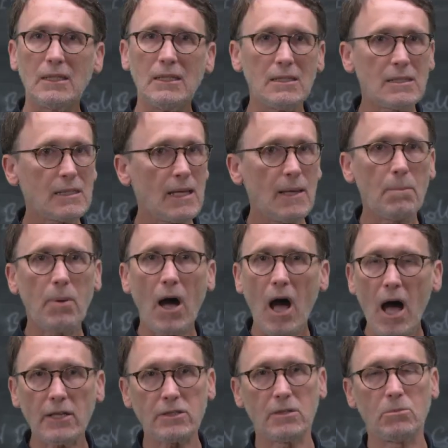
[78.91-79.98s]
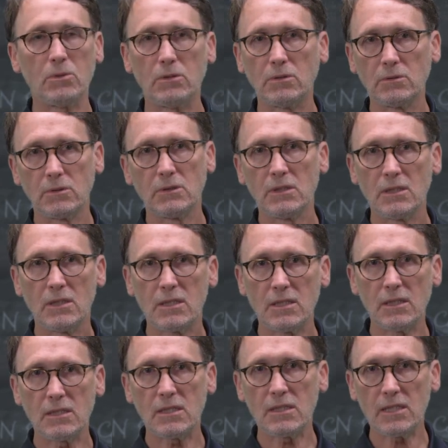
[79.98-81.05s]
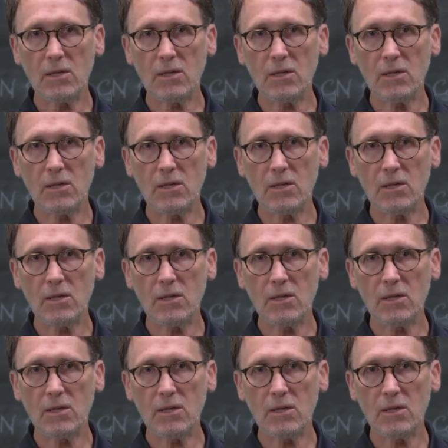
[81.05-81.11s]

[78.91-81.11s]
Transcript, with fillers: is impossible since